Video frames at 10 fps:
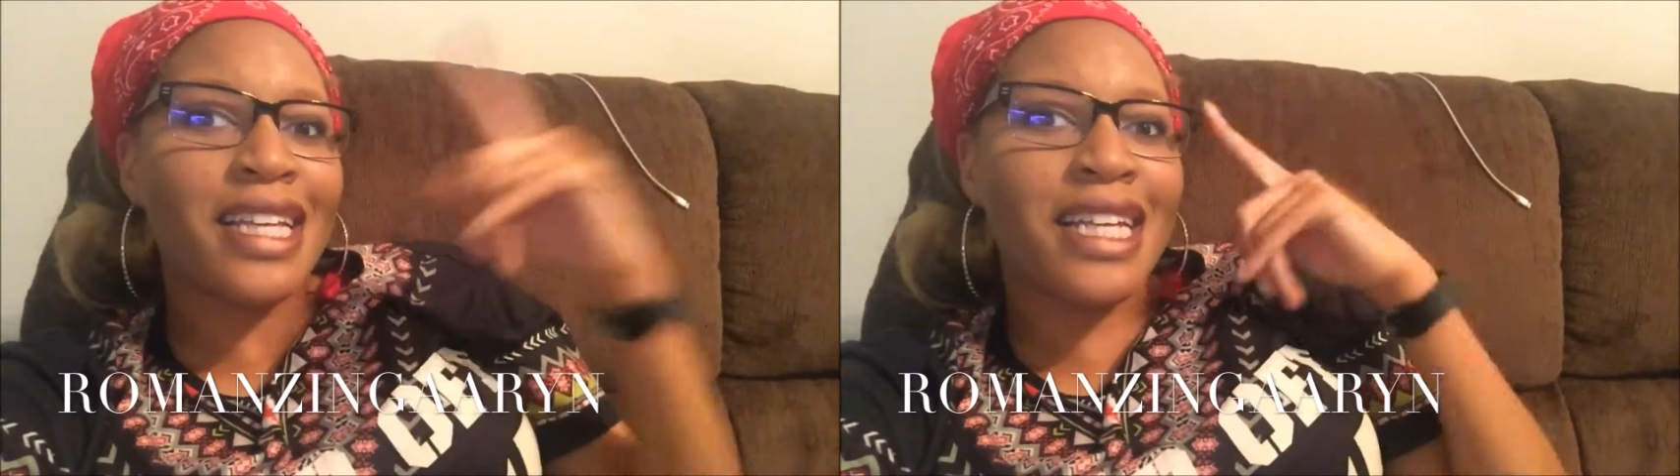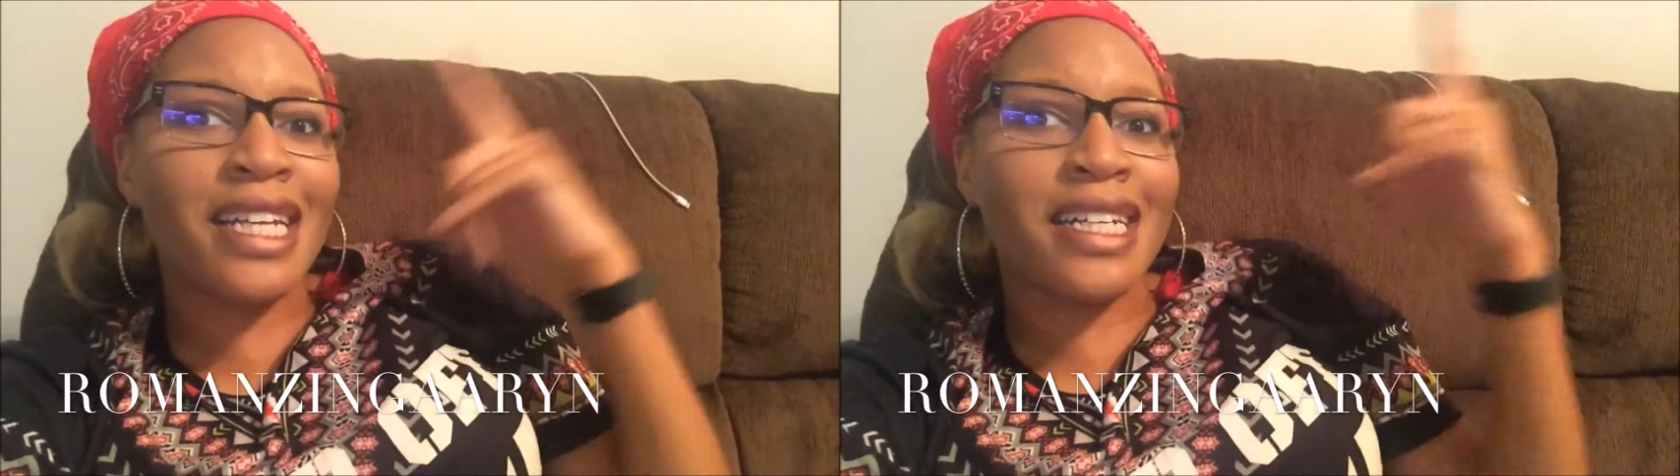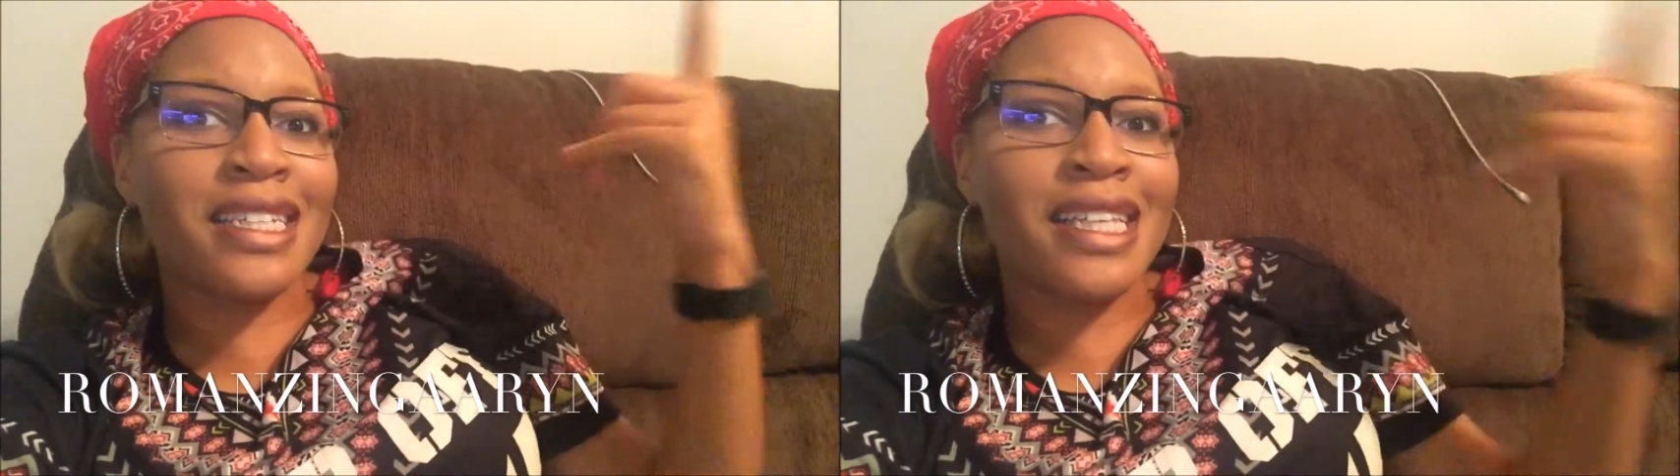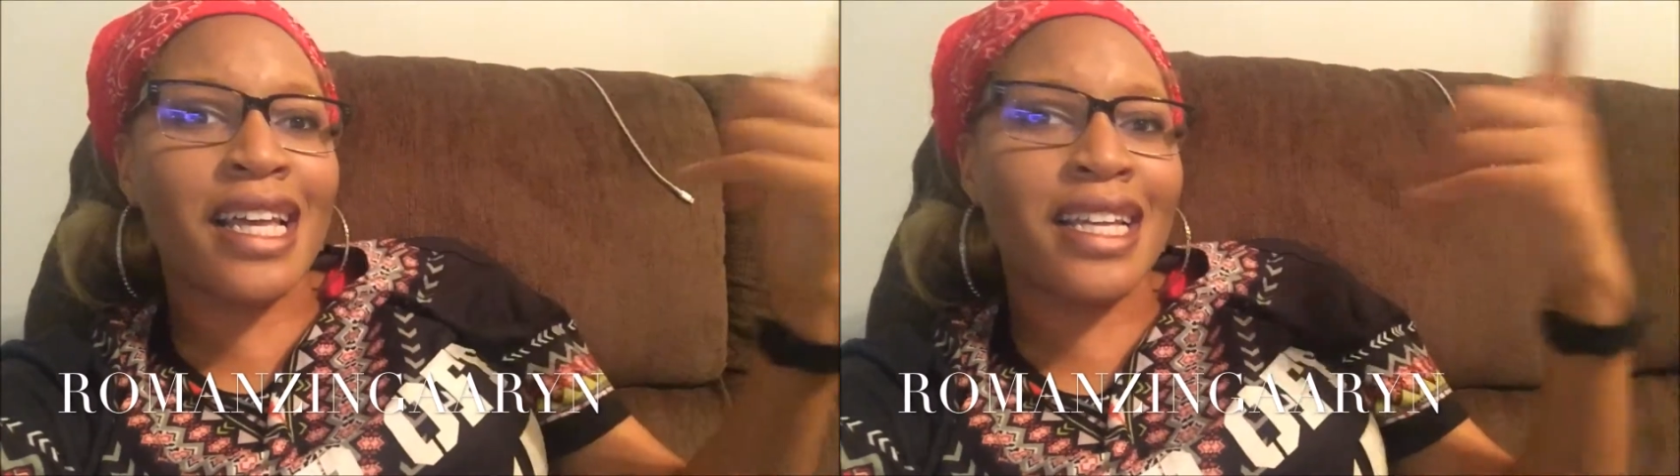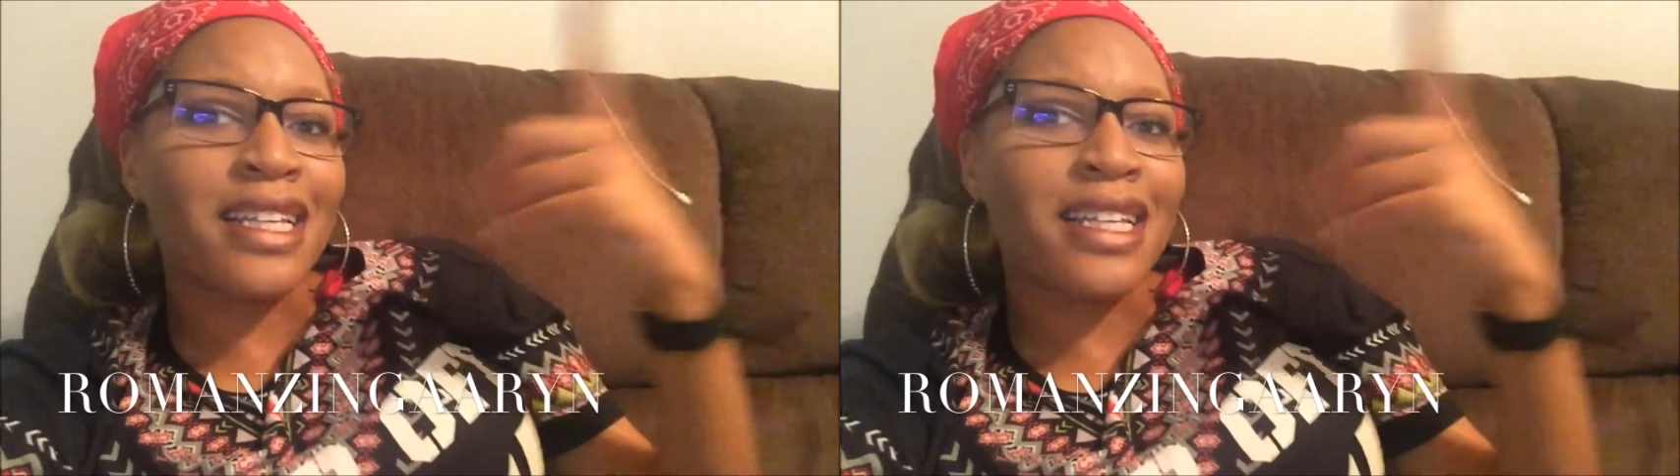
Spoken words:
your girl's kind